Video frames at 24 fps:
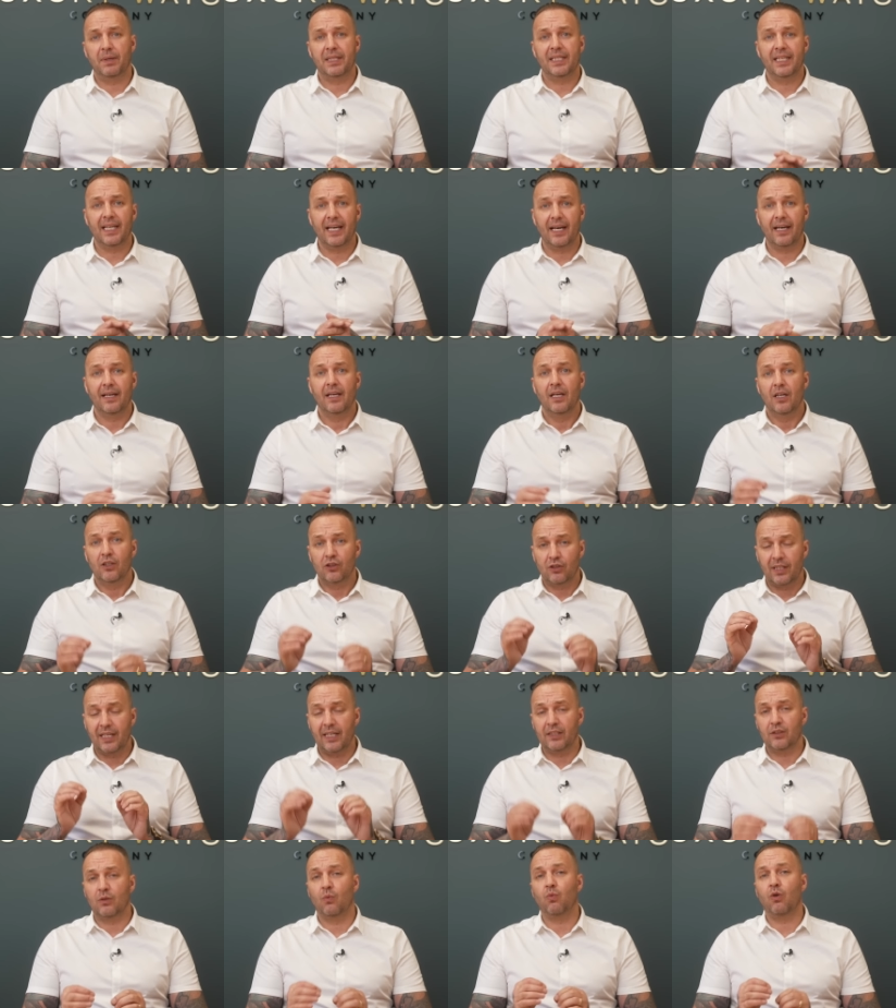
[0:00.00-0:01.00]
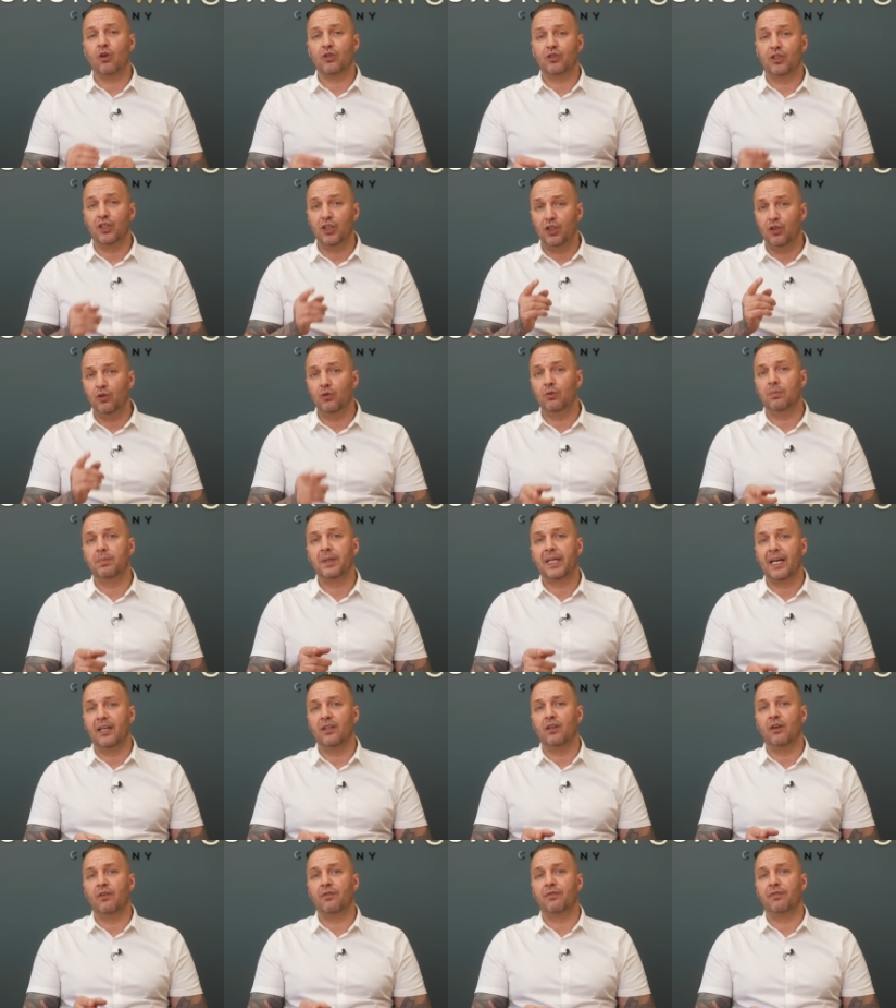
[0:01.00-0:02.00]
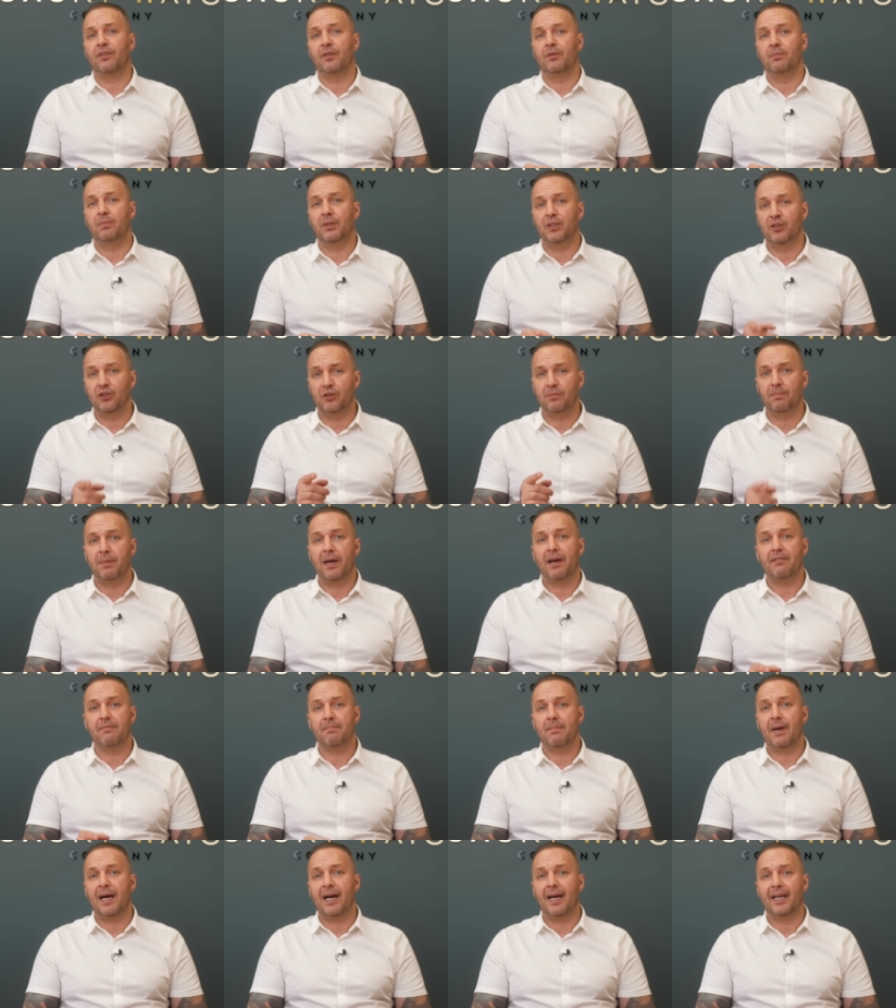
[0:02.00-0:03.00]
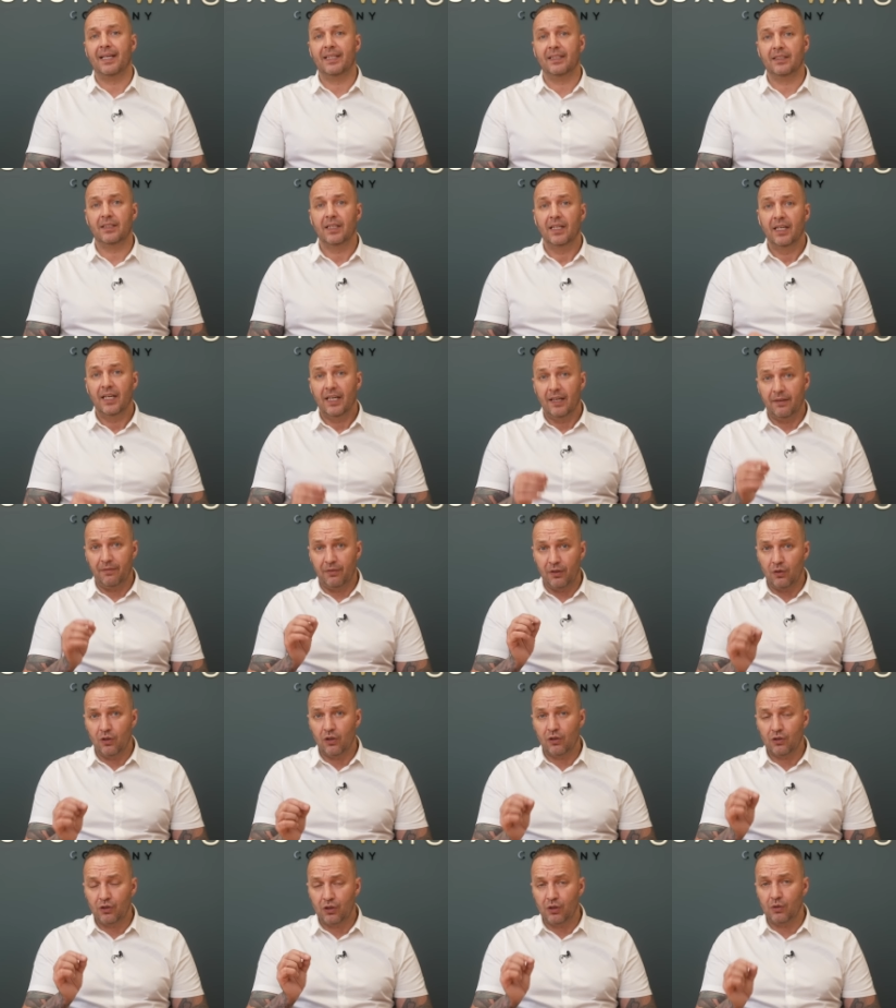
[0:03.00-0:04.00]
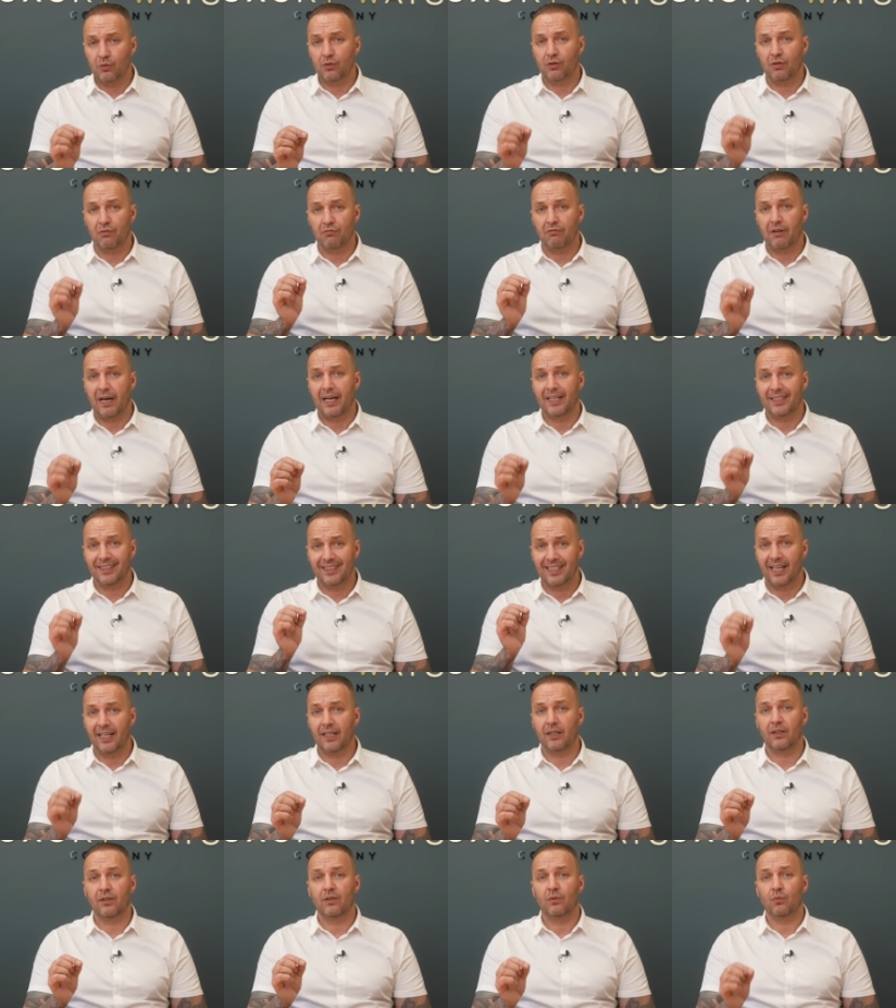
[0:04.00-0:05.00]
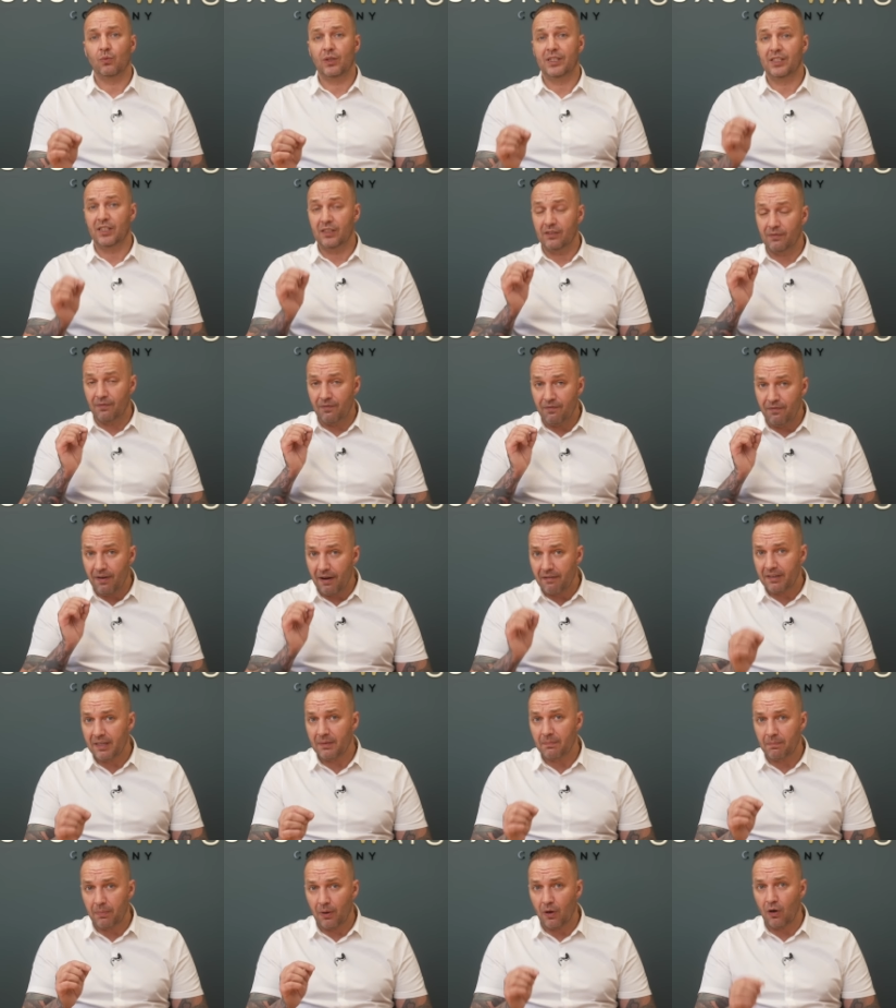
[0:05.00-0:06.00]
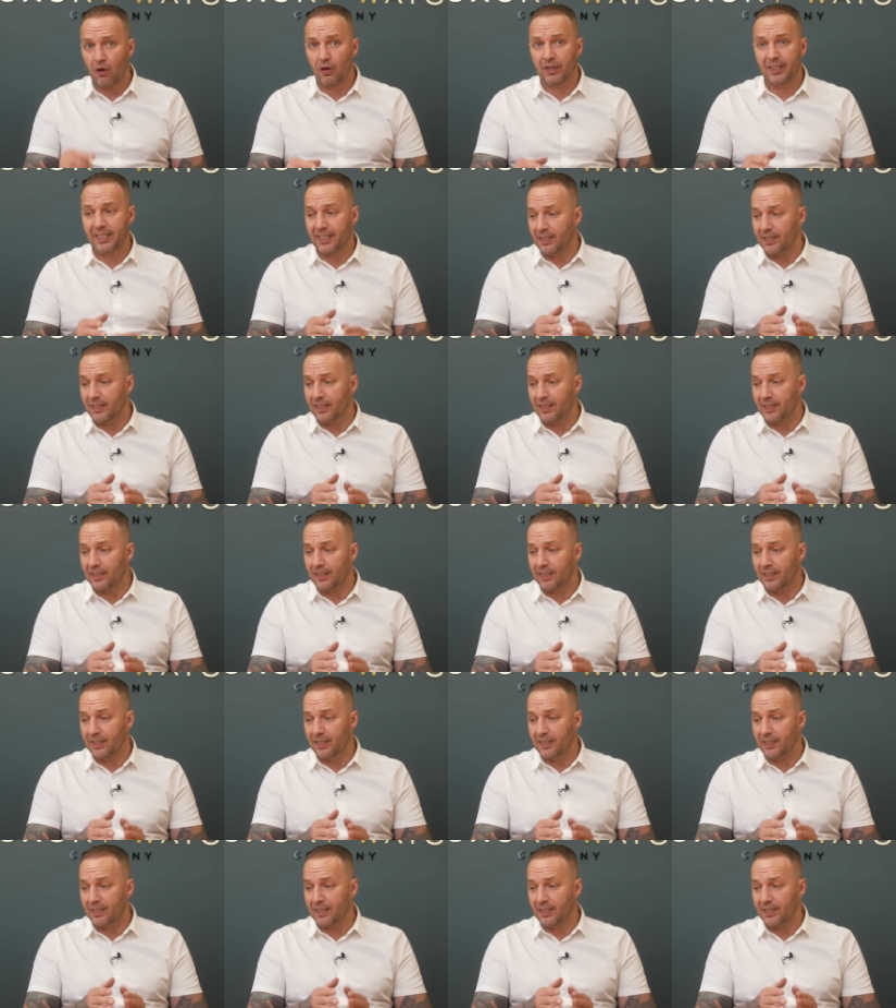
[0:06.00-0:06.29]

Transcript: But yeah, so that is a watch that you will be getting offered, but just bear in mind if you don't choose the right dial, which is very important